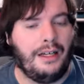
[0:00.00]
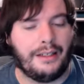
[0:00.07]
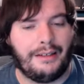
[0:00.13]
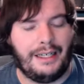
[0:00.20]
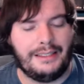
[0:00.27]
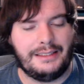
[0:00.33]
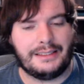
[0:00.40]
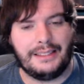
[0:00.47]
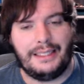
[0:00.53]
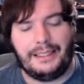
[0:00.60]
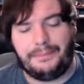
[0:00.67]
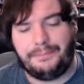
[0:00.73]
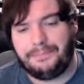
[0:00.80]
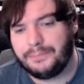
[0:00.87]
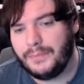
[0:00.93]
Glad to see
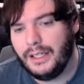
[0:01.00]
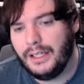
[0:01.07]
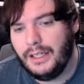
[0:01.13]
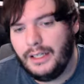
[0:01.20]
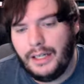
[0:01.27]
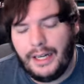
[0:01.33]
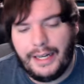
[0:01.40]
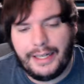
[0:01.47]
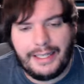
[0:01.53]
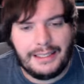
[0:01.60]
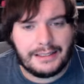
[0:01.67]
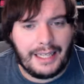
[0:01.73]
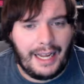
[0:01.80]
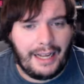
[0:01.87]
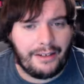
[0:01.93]
it.
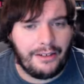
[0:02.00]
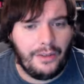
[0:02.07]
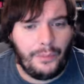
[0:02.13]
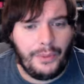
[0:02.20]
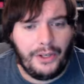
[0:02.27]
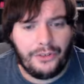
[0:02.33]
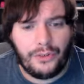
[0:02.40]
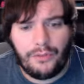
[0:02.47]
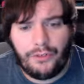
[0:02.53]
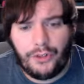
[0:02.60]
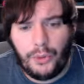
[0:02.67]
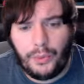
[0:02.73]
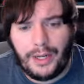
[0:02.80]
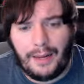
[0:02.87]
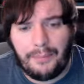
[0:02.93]
Against Aggro, we also have
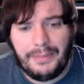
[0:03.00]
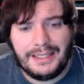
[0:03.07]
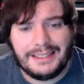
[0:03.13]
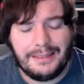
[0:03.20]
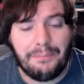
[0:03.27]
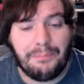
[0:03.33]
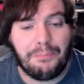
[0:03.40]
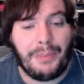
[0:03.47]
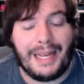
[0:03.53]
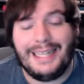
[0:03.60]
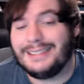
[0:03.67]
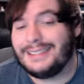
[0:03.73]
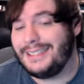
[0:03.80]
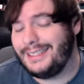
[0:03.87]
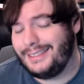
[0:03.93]
two copies of
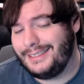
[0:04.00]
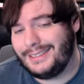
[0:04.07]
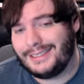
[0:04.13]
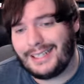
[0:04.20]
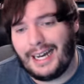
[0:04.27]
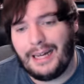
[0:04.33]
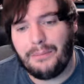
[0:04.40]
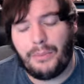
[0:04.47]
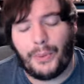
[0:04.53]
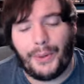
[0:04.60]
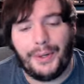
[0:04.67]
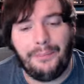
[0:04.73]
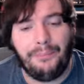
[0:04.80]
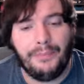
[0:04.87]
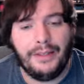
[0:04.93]
Beza on the
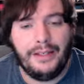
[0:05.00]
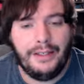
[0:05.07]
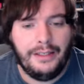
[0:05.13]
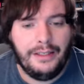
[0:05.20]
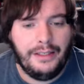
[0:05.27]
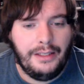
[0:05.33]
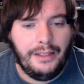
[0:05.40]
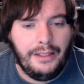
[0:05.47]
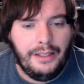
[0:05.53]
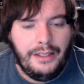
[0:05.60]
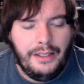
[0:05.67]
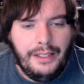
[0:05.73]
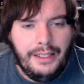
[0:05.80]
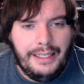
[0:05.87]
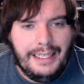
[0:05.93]
sideboard.
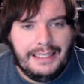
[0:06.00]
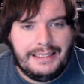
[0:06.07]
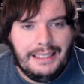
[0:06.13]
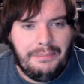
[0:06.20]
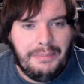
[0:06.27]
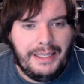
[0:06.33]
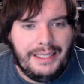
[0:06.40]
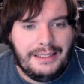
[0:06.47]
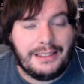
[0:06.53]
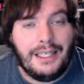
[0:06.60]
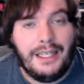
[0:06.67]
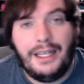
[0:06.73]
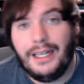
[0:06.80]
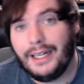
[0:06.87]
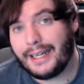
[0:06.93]
ETBs
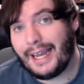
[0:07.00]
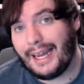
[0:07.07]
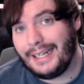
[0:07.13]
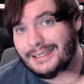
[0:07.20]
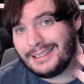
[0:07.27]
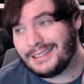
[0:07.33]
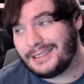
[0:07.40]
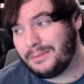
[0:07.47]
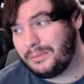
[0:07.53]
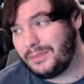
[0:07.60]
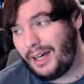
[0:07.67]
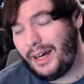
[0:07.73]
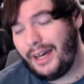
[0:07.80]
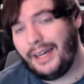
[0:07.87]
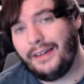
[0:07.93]
gains us some
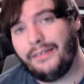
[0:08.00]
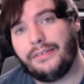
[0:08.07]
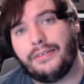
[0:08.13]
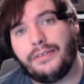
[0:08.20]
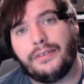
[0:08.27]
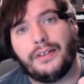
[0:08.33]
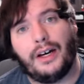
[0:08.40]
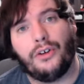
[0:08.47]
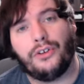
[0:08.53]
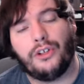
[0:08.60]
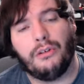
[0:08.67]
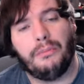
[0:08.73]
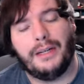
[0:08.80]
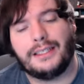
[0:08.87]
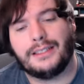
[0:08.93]
life,
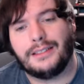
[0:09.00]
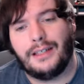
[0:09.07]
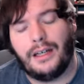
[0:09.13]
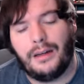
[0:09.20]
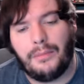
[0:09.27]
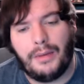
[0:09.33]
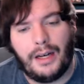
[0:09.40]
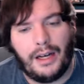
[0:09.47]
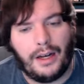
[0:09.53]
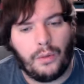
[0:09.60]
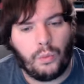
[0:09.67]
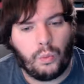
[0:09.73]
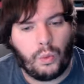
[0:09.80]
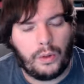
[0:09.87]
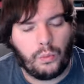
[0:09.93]
also makes um, uh,
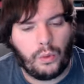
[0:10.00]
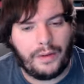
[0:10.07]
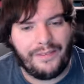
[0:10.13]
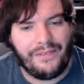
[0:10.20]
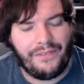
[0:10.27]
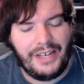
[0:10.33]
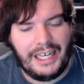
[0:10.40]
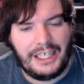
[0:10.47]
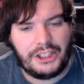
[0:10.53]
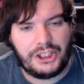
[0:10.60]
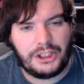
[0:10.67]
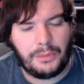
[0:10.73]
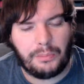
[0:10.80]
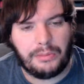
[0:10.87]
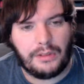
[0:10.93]
1 1 fish
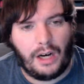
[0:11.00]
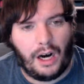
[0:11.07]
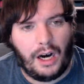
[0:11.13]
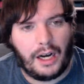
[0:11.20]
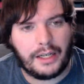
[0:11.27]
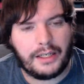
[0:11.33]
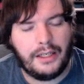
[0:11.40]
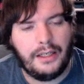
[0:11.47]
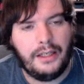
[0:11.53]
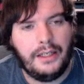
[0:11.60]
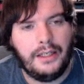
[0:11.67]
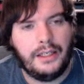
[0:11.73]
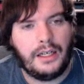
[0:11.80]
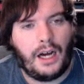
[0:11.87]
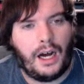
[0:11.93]
to block.
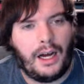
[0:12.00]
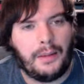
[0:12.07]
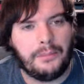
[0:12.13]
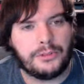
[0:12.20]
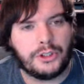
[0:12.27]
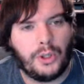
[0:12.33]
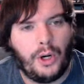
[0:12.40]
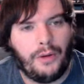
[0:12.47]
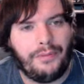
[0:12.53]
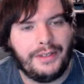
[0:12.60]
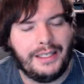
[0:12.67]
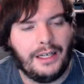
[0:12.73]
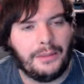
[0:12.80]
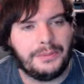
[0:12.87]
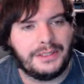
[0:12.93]
Um, so hopefully
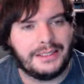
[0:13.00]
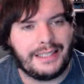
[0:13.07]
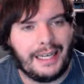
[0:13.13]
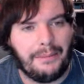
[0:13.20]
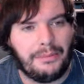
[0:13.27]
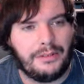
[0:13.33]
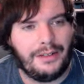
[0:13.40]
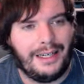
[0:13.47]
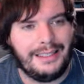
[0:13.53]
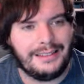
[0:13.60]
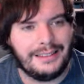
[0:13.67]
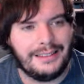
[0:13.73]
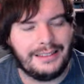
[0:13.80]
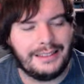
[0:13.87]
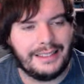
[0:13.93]
it helps stabilize
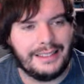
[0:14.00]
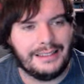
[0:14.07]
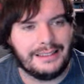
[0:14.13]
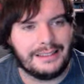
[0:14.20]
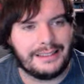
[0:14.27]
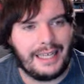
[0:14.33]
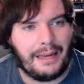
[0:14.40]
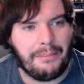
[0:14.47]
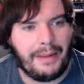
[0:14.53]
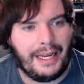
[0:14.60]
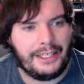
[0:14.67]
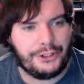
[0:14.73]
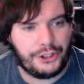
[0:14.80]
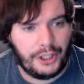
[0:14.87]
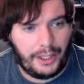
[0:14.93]
us against that
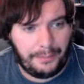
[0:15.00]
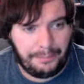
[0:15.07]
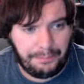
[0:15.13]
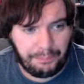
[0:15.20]
matchup.